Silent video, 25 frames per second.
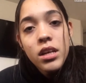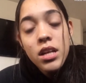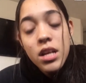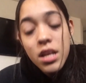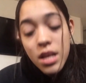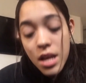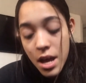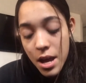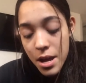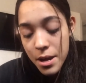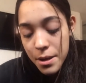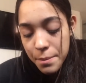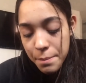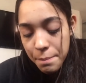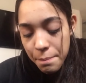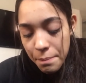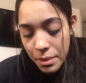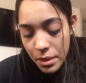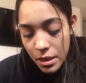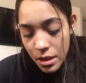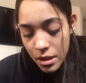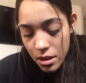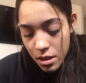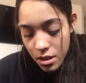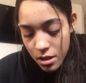yeah,
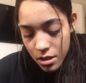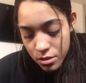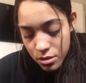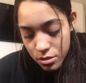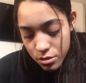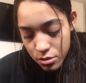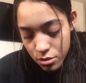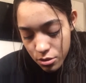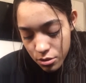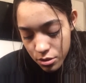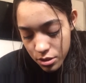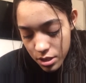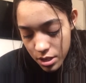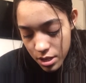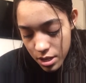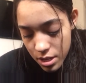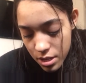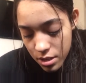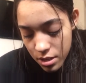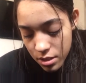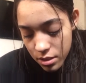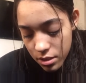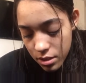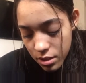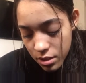so
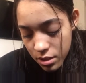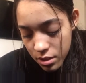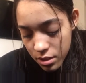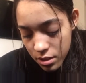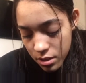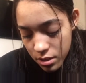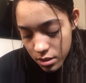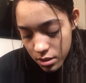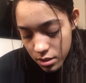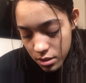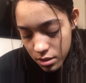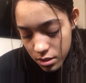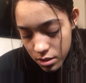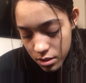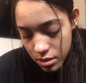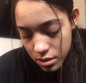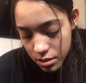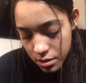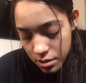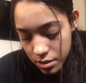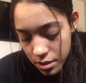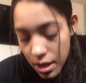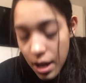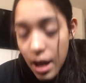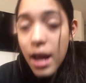then
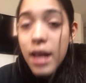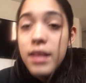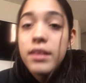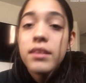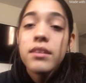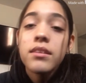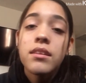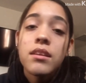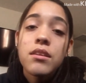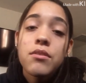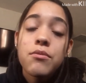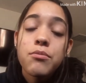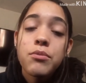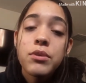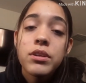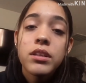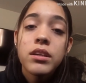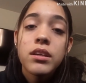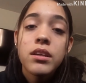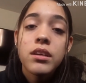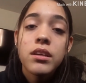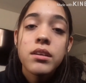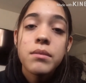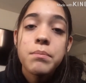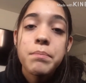I didn't
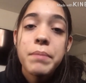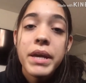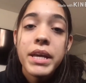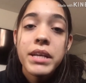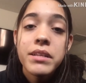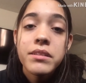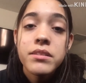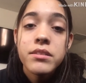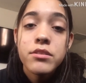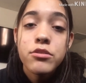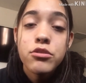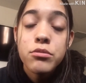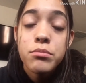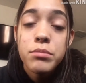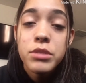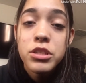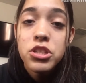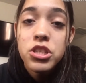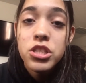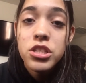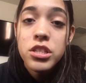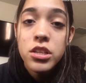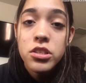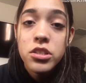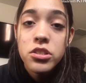really pay too
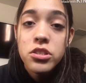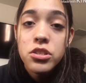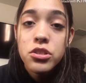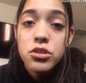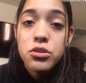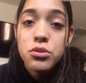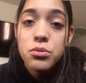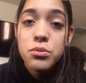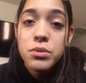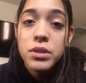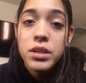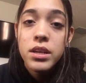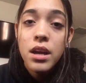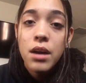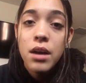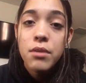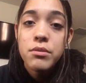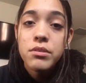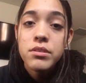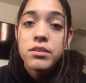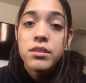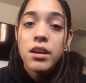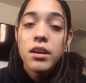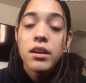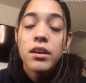much attention to it. I
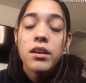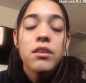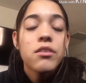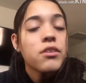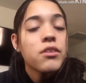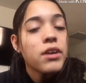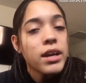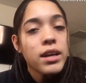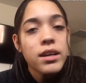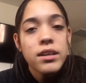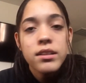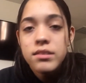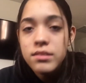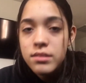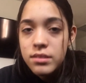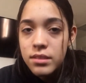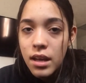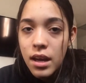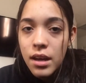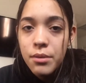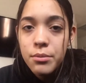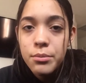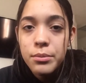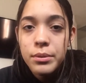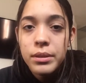was like, okay, it's
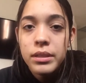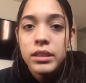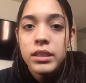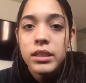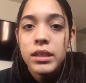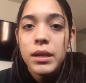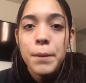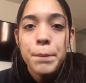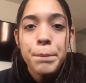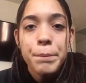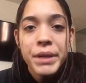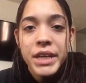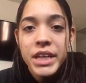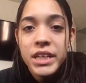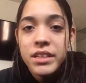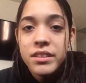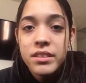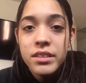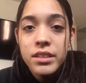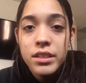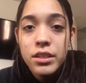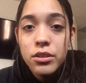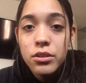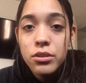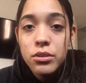not really a big
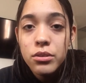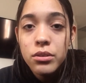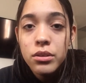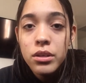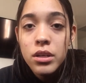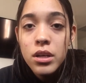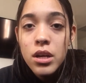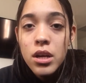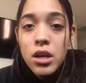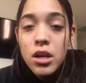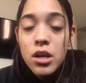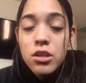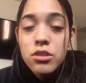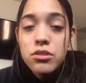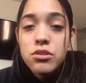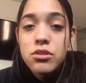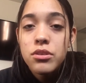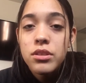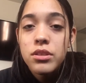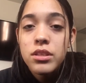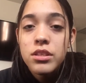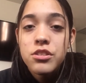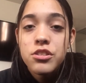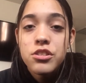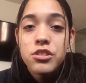deal,
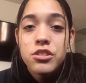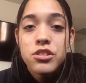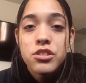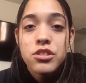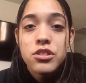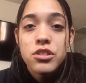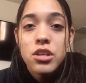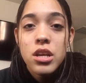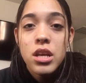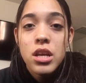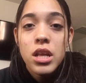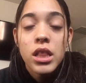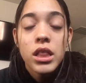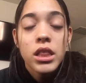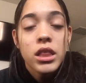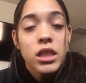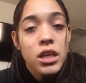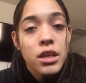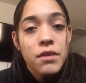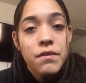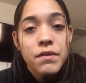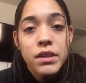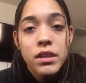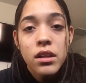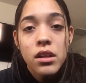so let's just
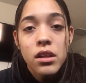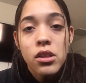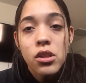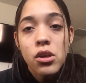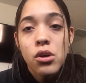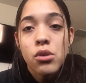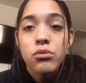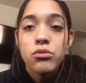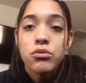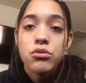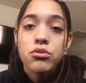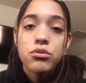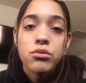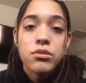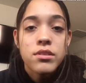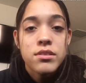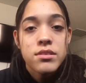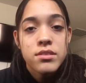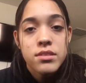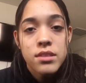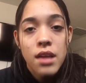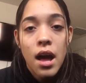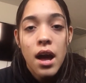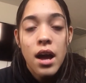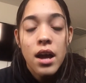leave it alone to the
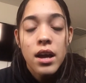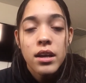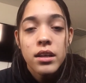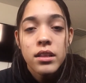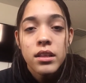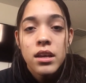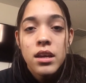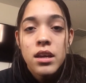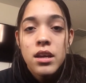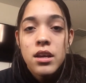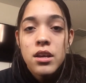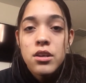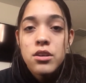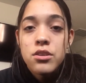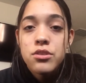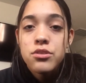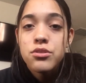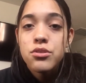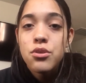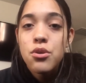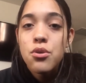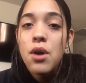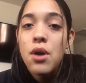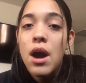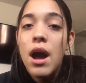side.
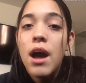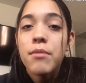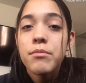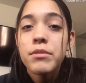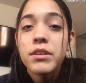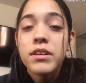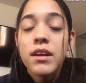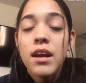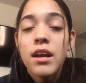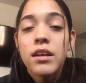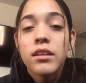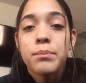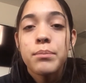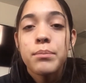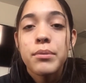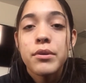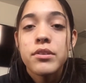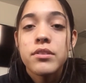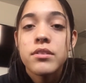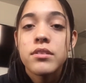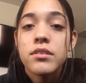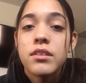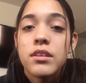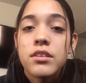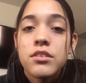So I'm the kind of
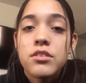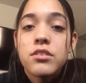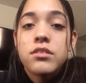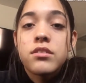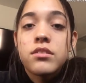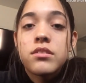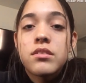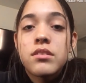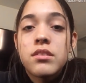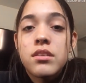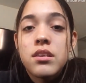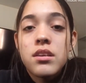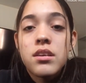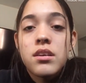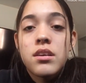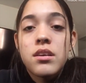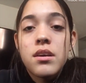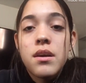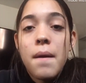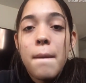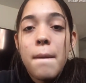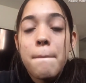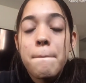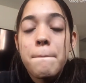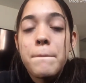person that just
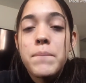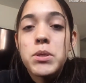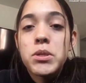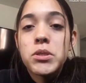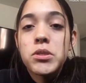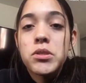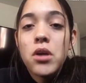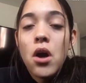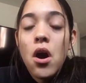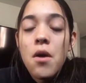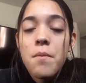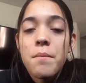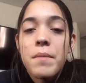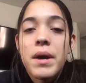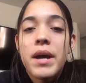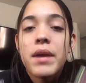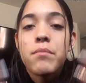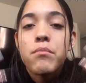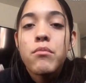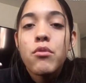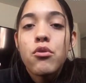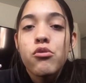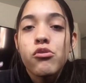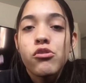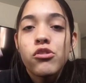puts all my
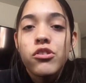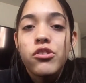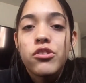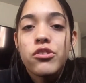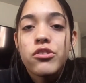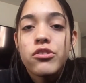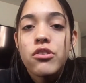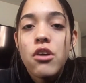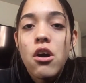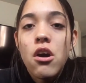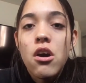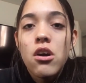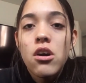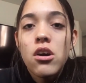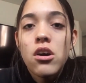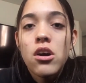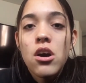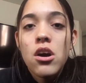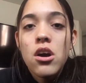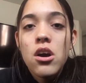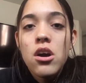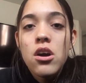emotions, all